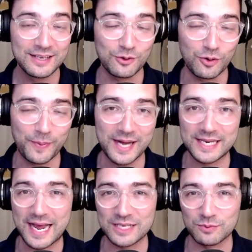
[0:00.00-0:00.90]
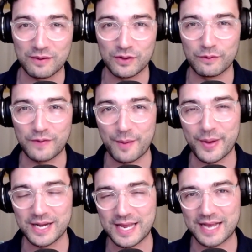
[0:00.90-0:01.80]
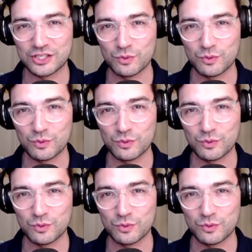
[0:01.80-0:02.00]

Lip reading: Google Podcasts, wherever you find podcasts,